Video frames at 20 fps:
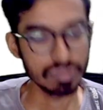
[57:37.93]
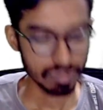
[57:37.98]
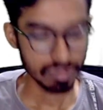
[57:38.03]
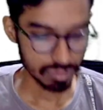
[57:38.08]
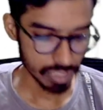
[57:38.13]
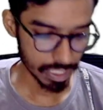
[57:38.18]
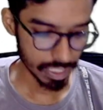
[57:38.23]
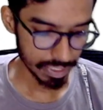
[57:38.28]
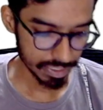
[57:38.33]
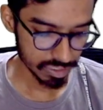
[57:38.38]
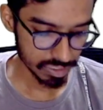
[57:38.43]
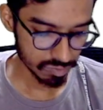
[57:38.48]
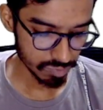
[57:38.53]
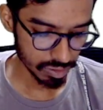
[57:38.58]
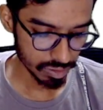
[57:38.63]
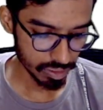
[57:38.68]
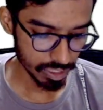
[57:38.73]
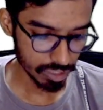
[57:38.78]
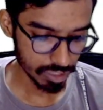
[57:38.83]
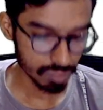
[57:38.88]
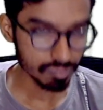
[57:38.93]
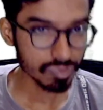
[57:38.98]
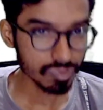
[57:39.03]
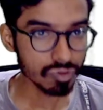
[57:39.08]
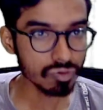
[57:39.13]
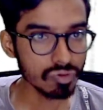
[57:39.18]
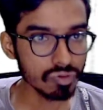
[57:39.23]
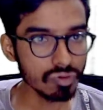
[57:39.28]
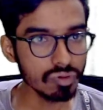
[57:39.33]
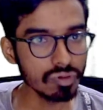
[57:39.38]
That is, we need to
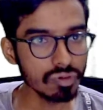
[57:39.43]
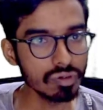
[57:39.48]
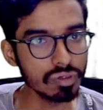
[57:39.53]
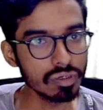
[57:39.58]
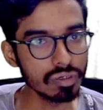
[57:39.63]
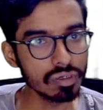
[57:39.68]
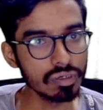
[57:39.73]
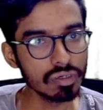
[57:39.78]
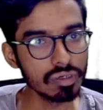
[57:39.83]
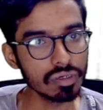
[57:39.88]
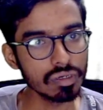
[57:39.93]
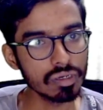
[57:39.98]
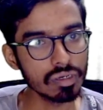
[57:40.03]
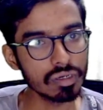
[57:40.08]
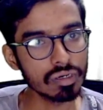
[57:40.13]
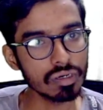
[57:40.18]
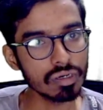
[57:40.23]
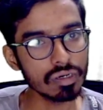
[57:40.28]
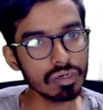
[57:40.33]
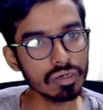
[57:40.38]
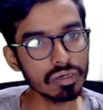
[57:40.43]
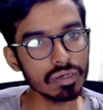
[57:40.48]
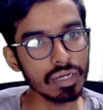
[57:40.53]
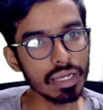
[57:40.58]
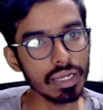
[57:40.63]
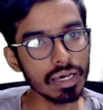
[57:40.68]
prove curl